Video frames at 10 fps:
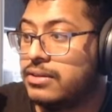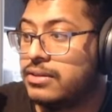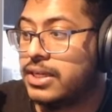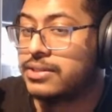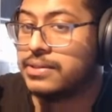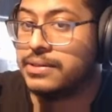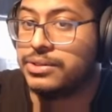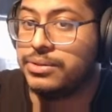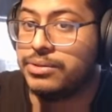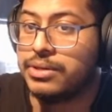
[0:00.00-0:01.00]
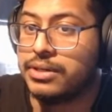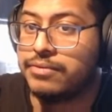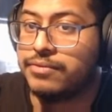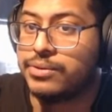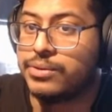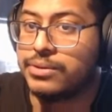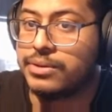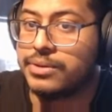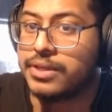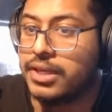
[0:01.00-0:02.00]
That's got two out of four,
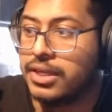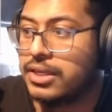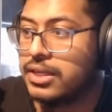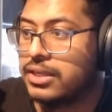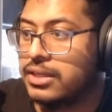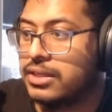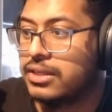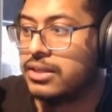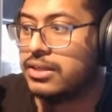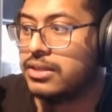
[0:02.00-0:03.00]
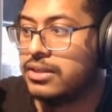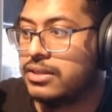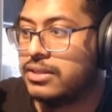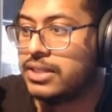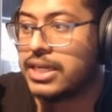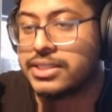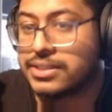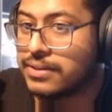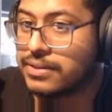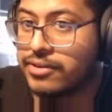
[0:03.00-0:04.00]
okay. That's
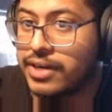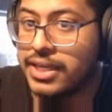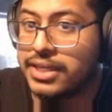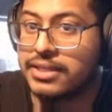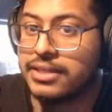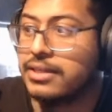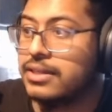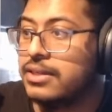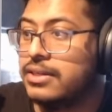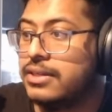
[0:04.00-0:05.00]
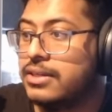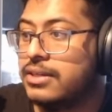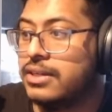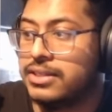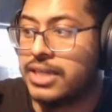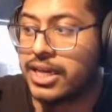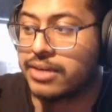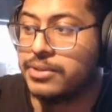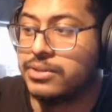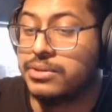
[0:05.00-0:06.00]
not great. Attack
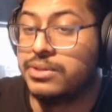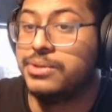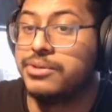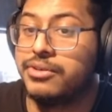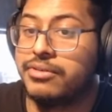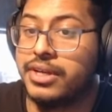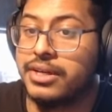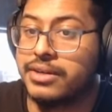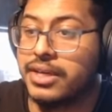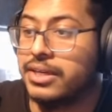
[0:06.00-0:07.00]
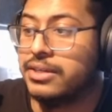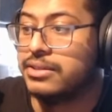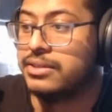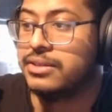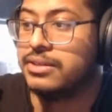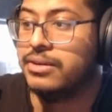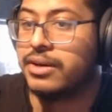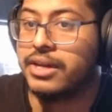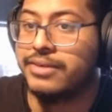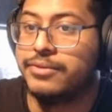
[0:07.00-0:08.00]
boots with two crit rate, okay, you're, you're
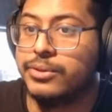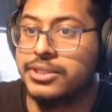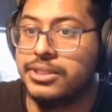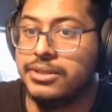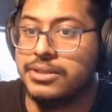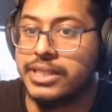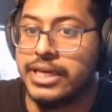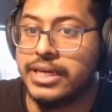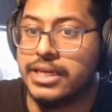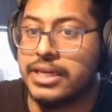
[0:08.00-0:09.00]
kind of forced to use that.